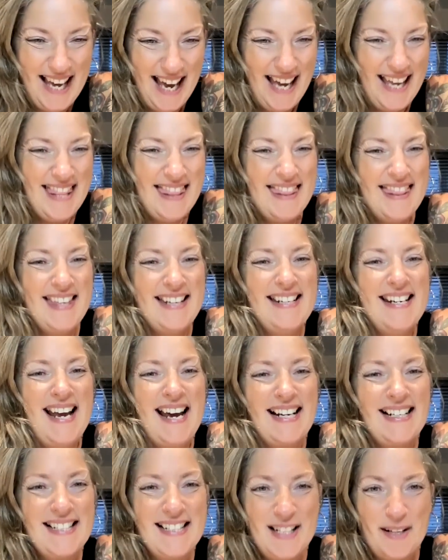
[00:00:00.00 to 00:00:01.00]
the
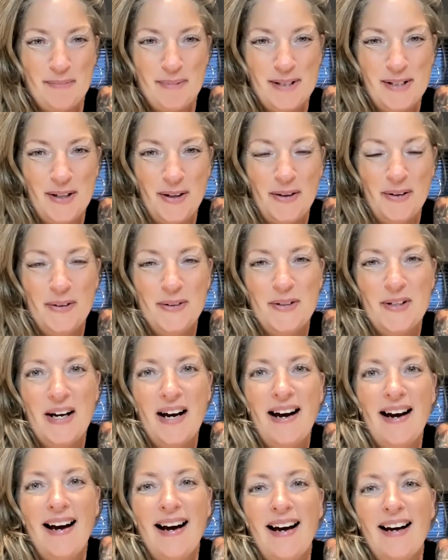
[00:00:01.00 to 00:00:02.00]
next episode
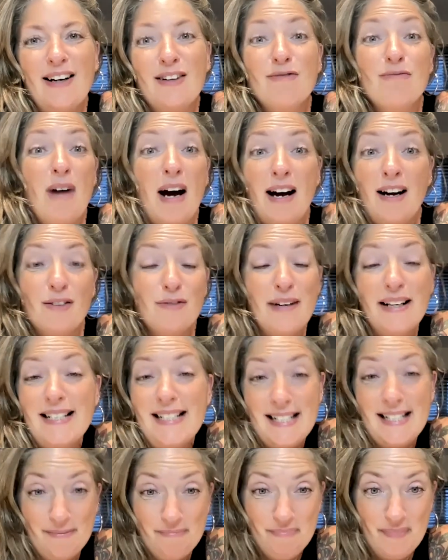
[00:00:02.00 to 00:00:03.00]

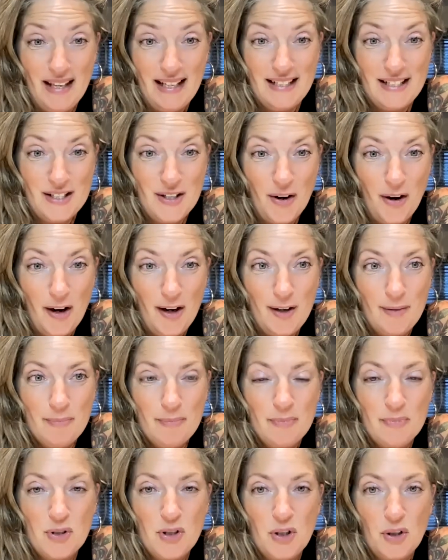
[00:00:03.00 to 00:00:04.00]
ready in
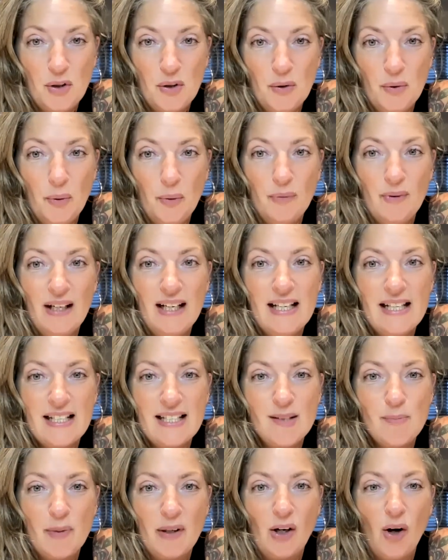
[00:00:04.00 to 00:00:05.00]
time to
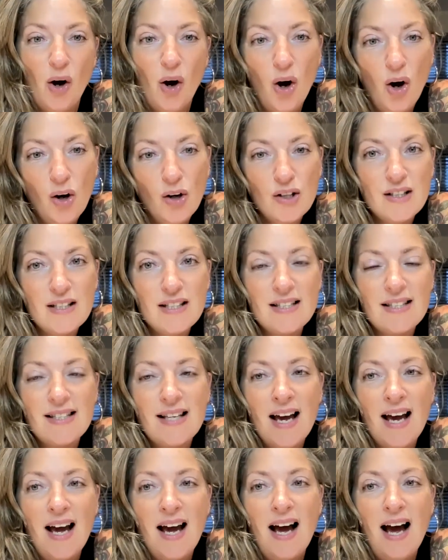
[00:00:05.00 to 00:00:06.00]
release
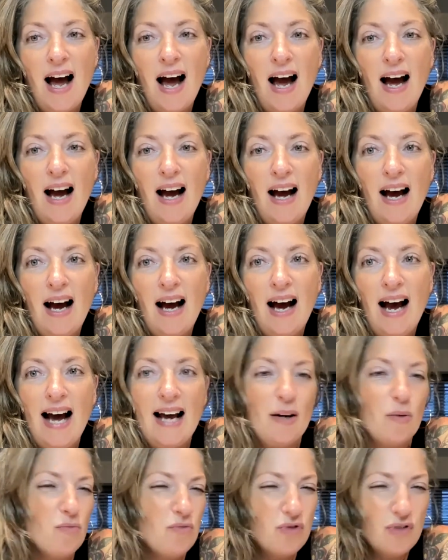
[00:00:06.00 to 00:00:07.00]
because I
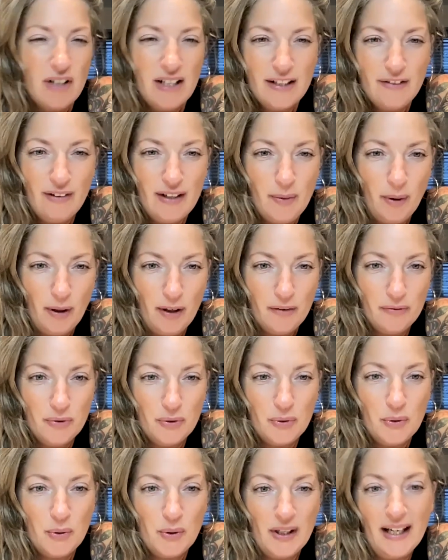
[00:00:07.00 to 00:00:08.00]
had a really, really
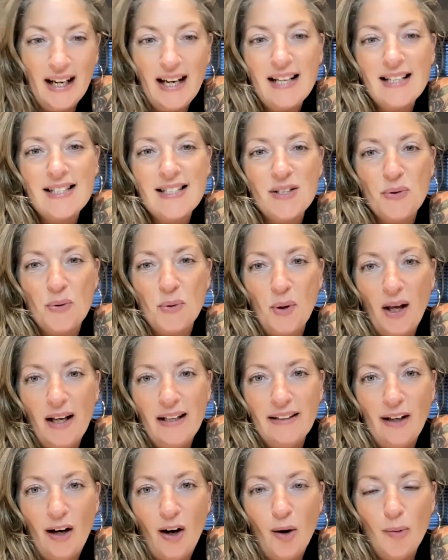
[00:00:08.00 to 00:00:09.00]
wonderful guest all
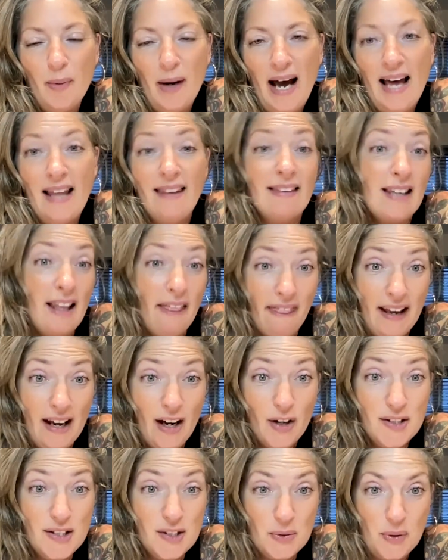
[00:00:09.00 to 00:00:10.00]
lined up and
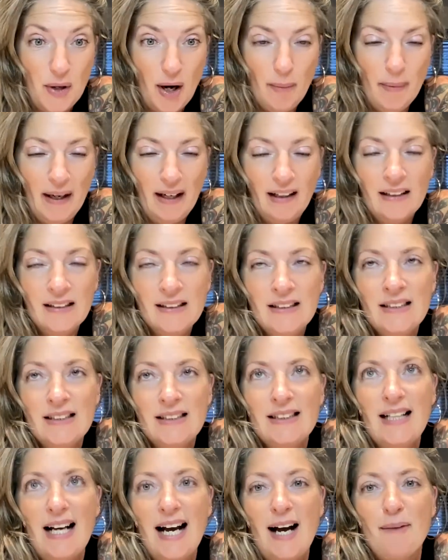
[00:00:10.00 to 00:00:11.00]
they are still coming,
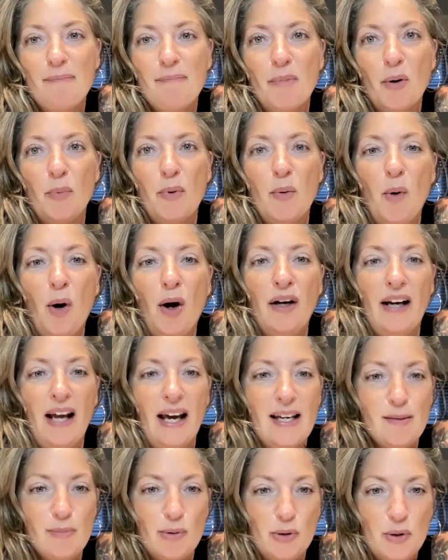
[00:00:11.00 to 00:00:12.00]
but we
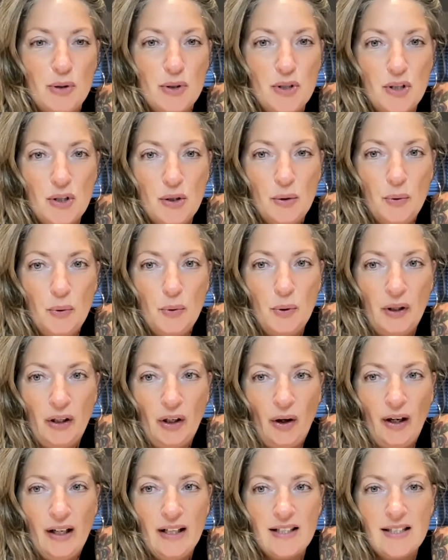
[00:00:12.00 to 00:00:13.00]
weren't able to
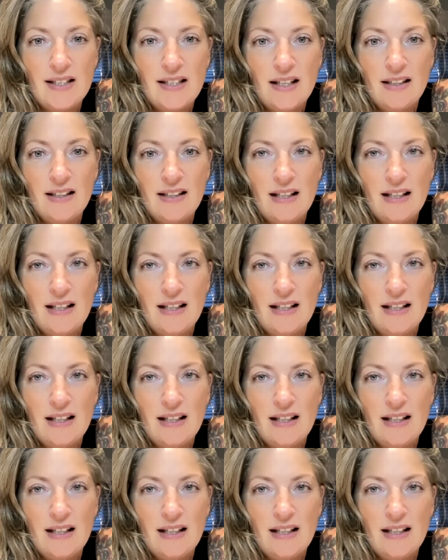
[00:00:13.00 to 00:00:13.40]
organize